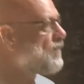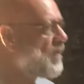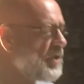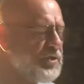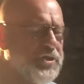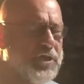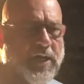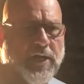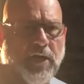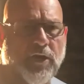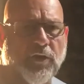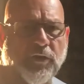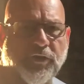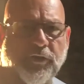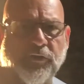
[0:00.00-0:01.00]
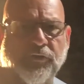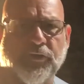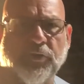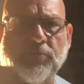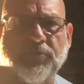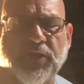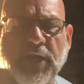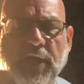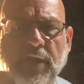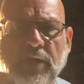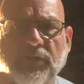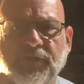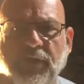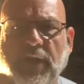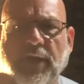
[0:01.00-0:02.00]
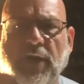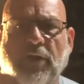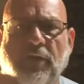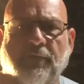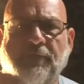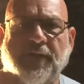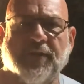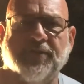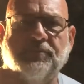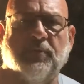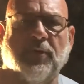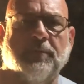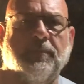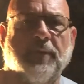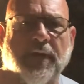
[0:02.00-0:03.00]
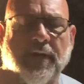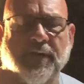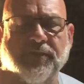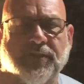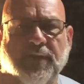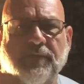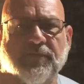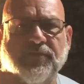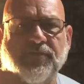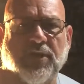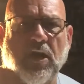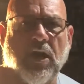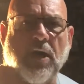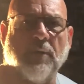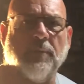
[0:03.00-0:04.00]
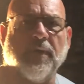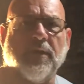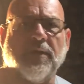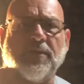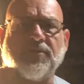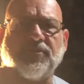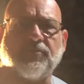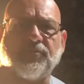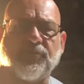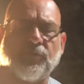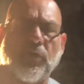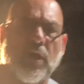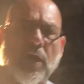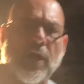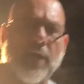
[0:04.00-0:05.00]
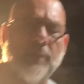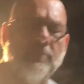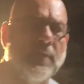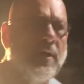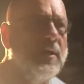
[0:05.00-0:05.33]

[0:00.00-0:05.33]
Check out our YouTube channel, check out our Facebook page, give us a comment, subscribe.